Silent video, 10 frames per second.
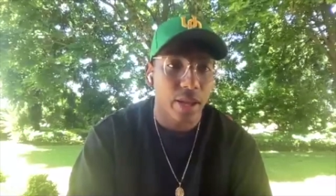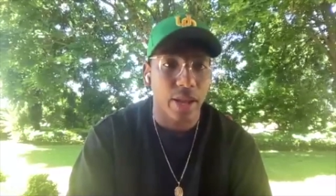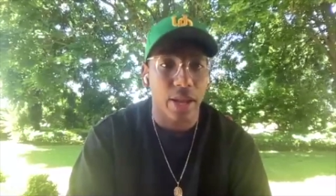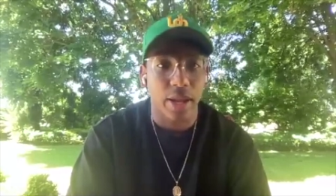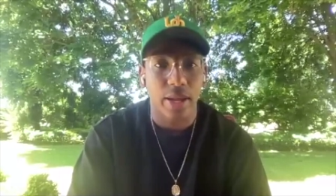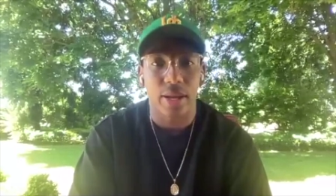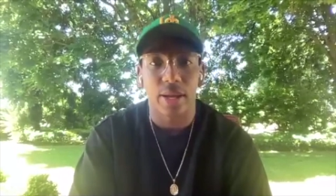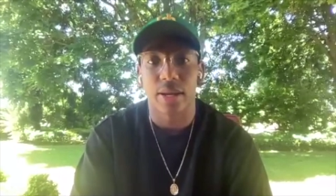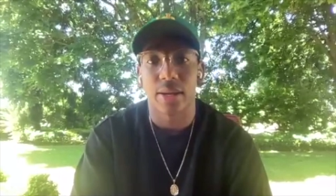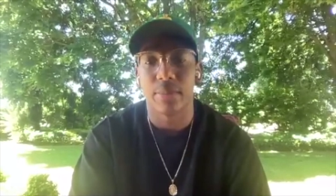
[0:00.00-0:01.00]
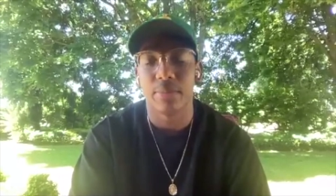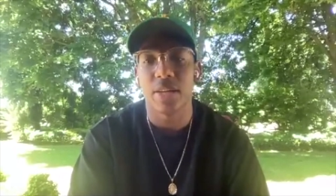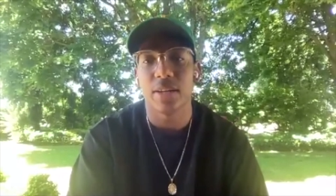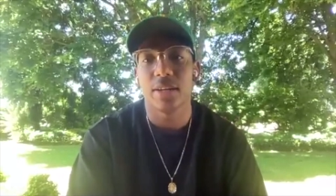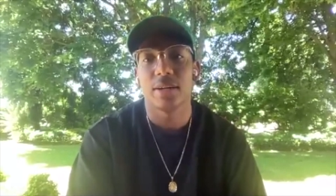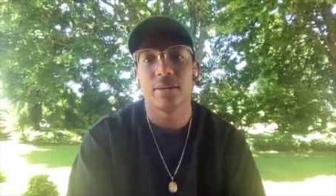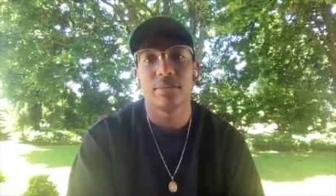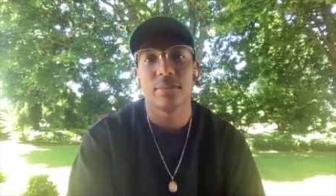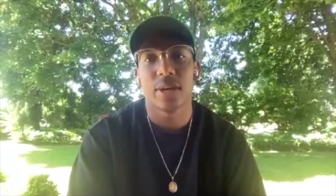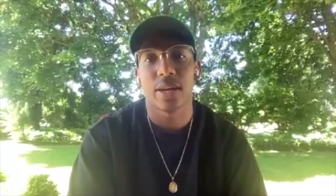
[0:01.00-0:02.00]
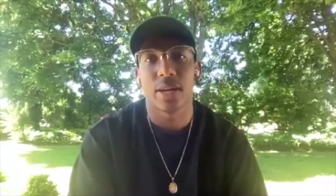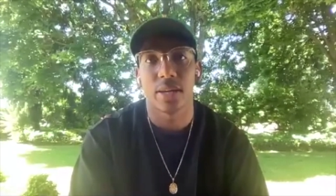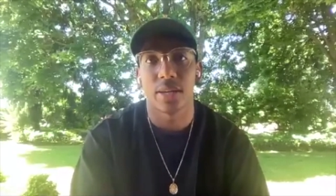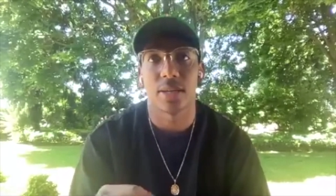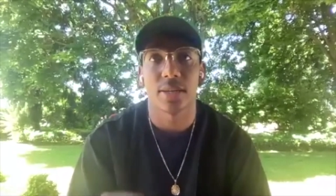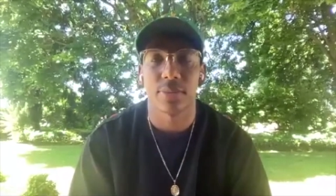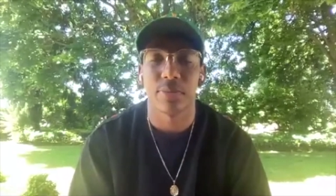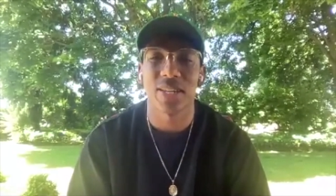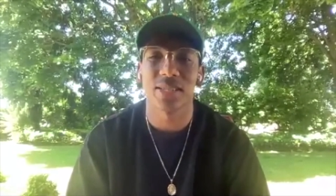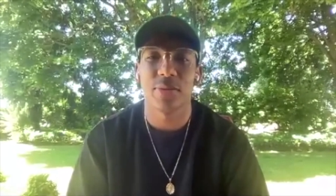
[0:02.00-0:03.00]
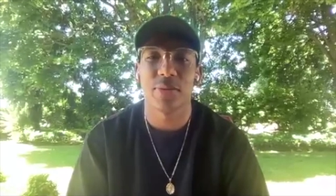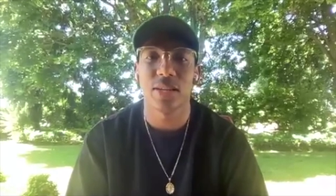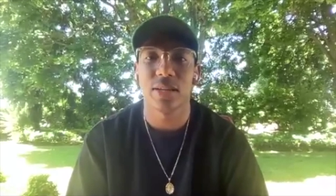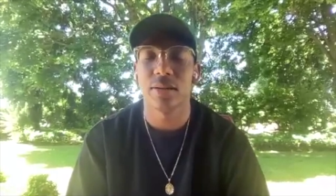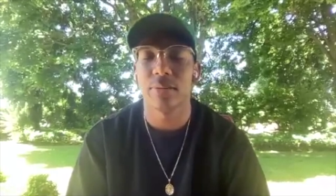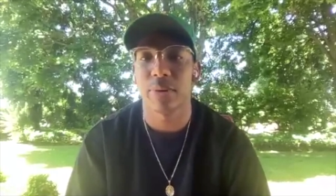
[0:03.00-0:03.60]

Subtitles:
and the medium is mixed media,